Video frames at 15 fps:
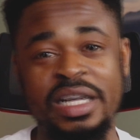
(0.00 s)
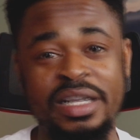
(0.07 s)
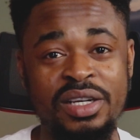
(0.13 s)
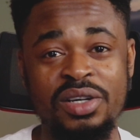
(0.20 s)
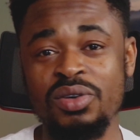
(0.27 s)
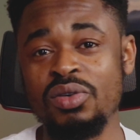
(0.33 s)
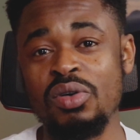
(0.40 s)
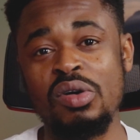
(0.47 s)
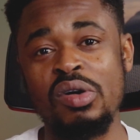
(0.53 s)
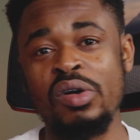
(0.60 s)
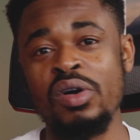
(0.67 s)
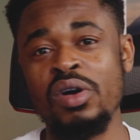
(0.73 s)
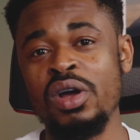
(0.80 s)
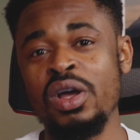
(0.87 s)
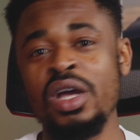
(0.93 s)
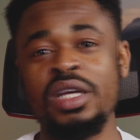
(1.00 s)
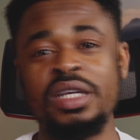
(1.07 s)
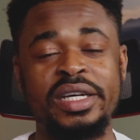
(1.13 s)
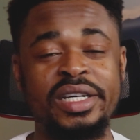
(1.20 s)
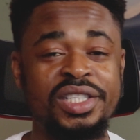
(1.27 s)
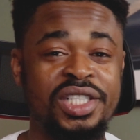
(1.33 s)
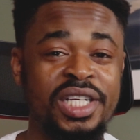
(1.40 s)
channel, or
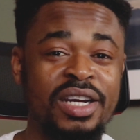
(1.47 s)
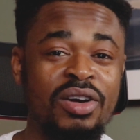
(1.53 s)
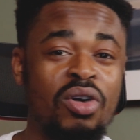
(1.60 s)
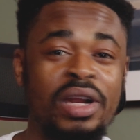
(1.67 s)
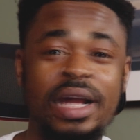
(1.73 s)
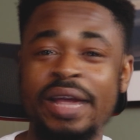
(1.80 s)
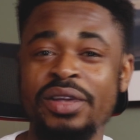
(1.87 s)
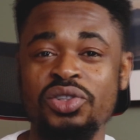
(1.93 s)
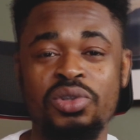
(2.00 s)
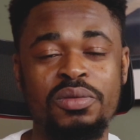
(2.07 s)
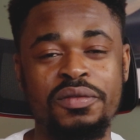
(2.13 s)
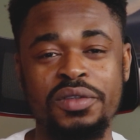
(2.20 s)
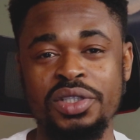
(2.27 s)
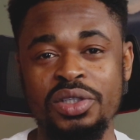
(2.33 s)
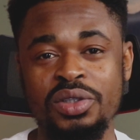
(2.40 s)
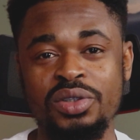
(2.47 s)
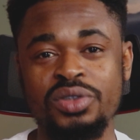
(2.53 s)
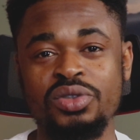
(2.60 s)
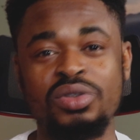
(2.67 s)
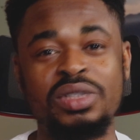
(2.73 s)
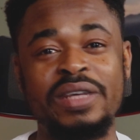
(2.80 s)
you can check other YouTube videos